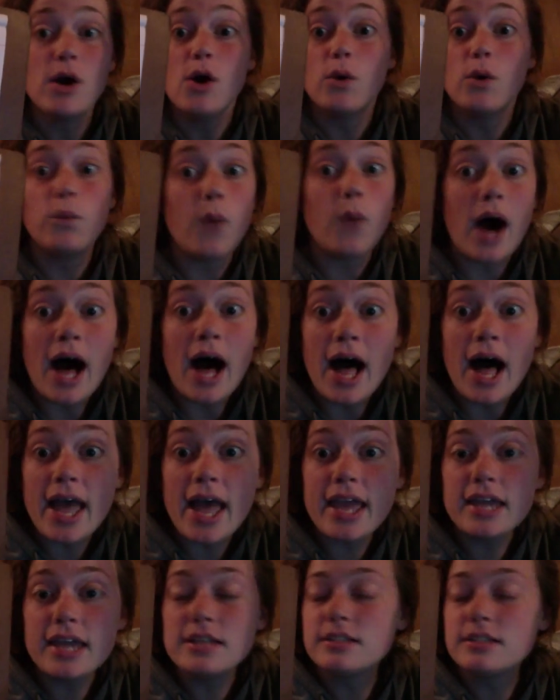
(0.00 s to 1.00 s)

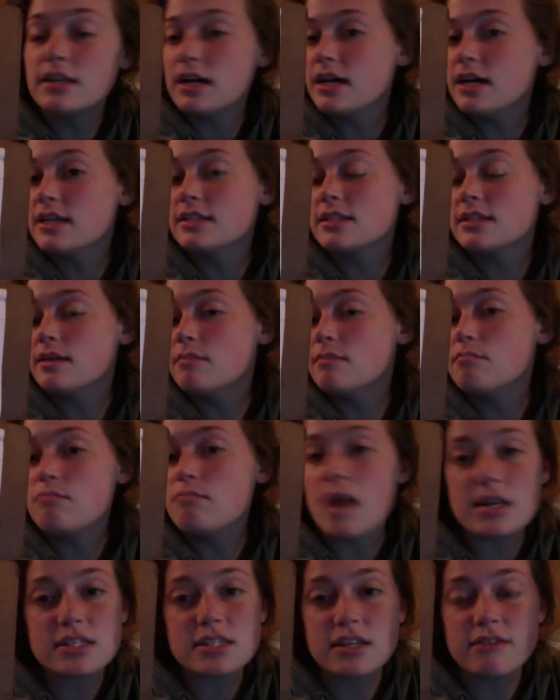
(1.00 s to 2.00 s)
Why does
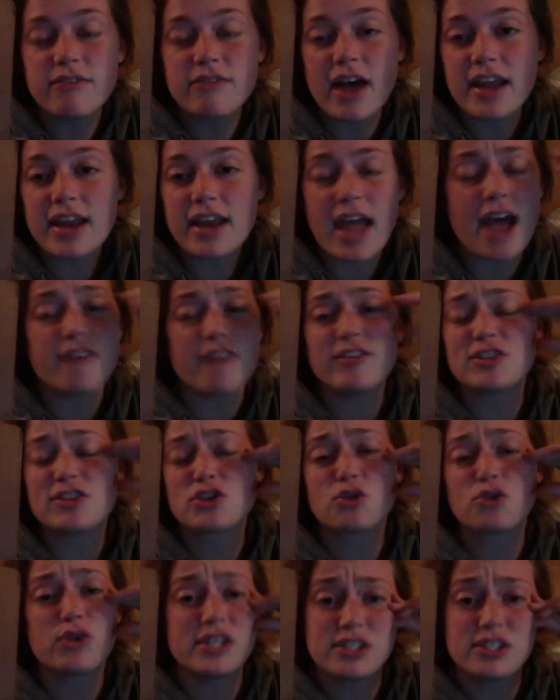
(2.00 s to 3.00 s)
muscovite have its
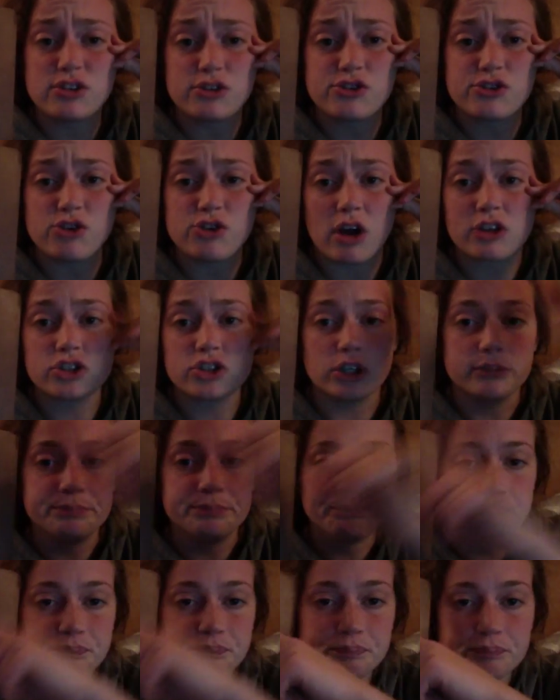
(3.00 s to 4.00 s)
crystal structure?
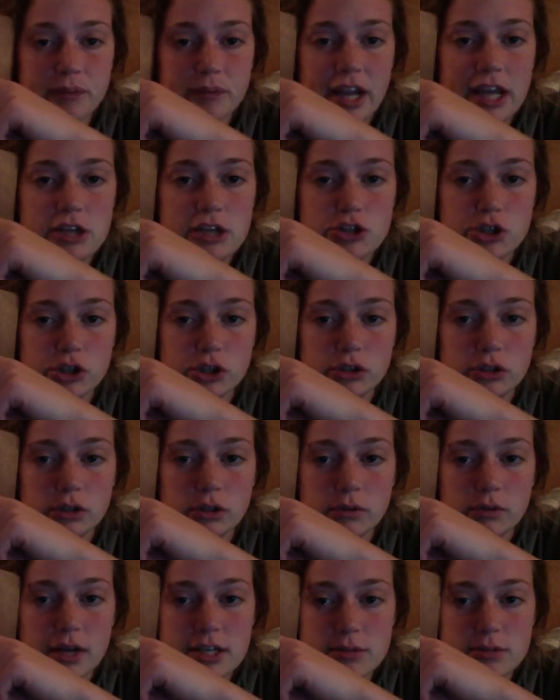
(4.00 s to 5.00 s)
Internal
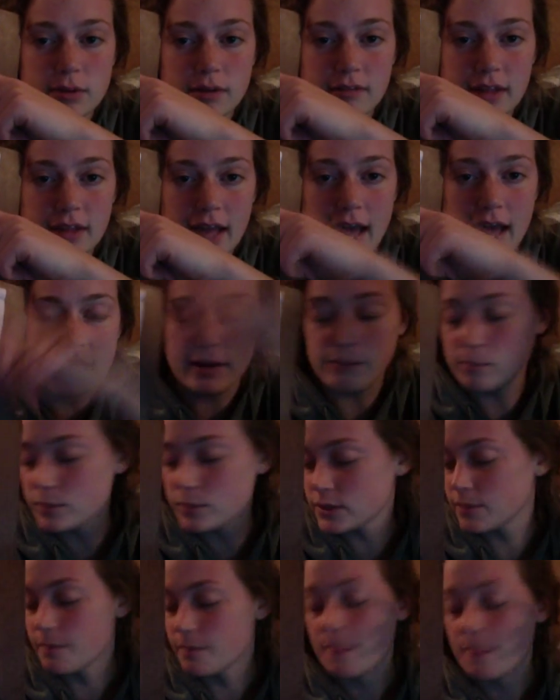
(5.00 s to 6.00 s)
arrangement of the
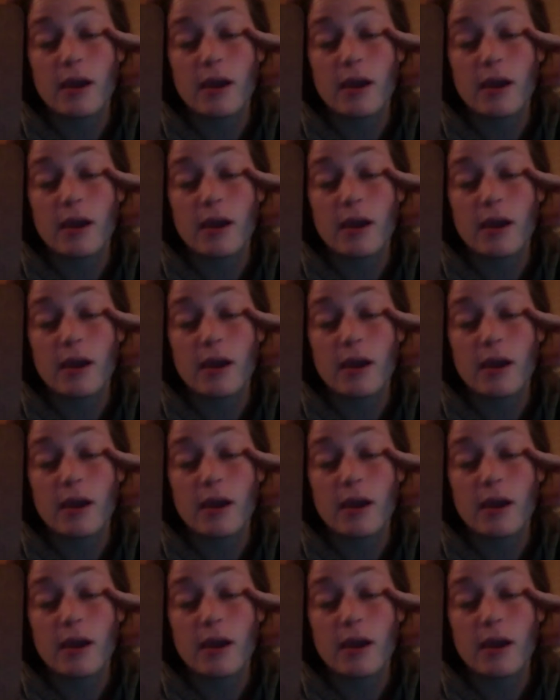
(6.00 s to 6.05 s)
atoms.